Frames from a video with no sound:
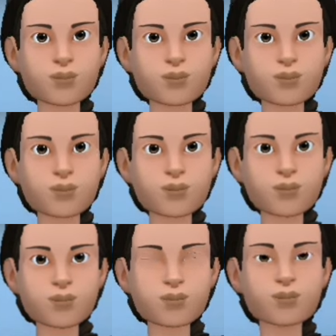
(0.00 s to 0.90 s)

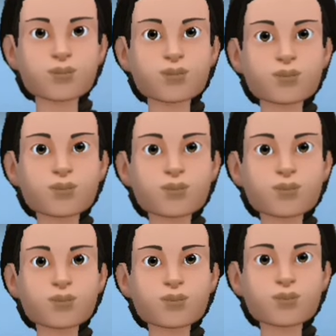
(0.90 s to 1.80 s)

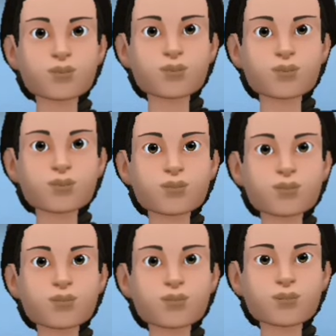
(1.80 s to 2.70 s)

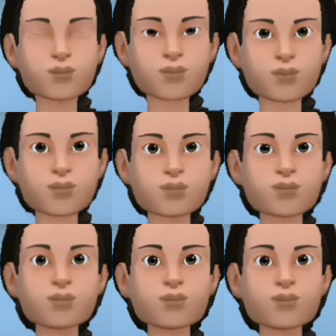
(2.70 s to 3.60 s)

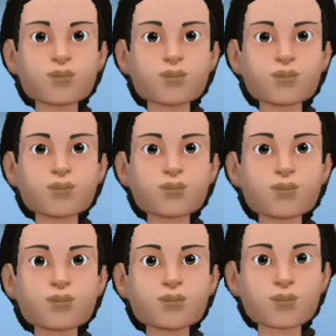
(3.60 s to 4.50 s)

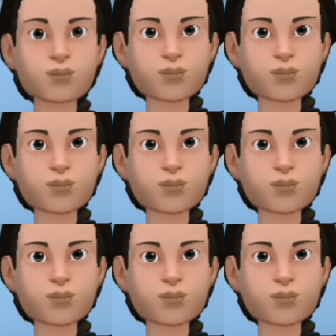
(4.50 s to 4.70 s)
This person isn't speaking.